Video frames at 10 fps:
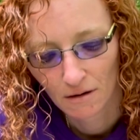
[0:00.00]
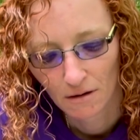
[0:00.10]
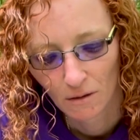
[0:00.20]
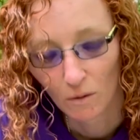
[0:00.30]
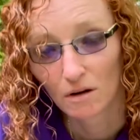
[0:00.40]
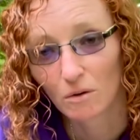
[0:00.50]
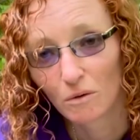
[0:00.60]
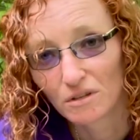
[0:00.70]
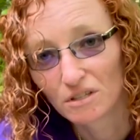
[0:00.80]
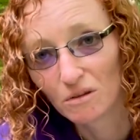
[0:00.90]
Well, I
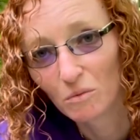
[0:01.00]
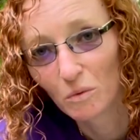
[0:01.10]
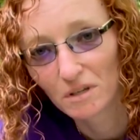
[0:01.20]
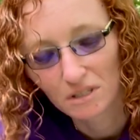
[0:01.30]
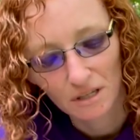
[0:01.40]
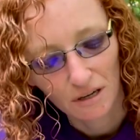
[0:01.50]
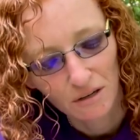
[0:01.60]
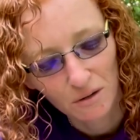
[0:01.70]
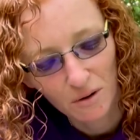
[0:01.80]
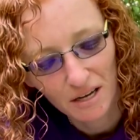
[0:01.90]
don't want
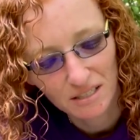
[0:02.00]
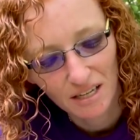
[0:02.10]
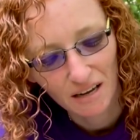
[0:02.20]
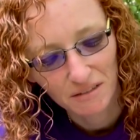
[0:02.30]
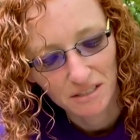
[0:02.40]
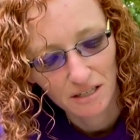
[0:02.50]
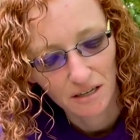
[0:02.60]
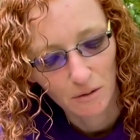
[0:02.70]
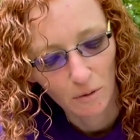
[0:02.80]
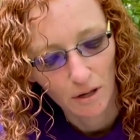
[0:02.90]
you guys to have to sit
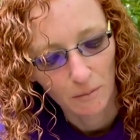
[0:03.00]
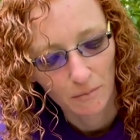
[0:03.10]
here while I'm